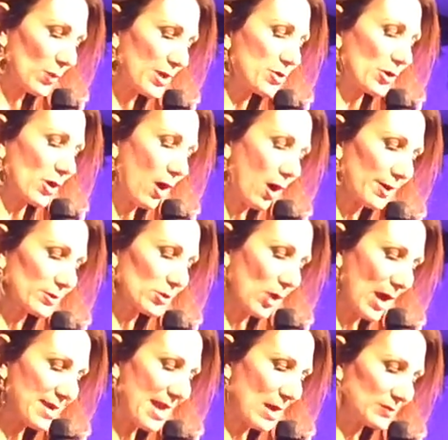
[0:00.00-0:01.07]
When your heart
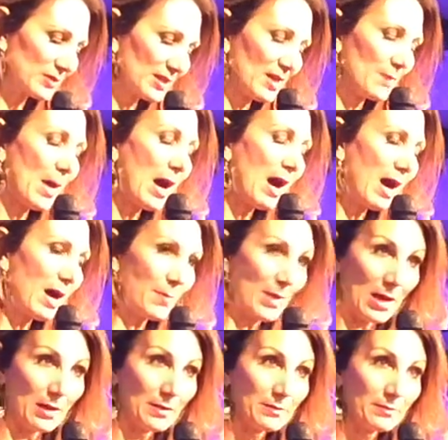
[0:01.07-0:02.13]
cried out to him,
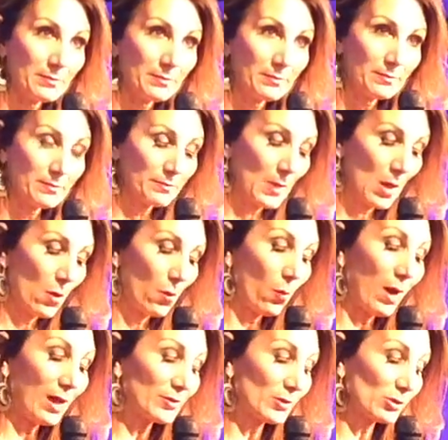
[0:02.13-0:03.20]
Abba,
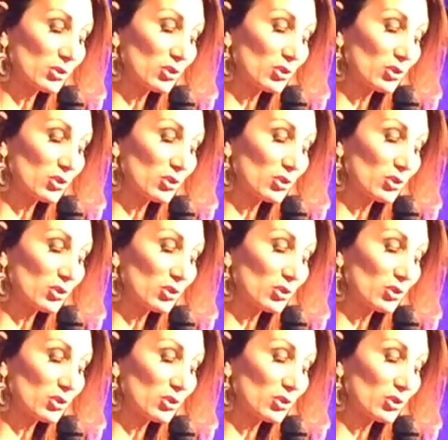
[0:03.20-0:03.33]
while your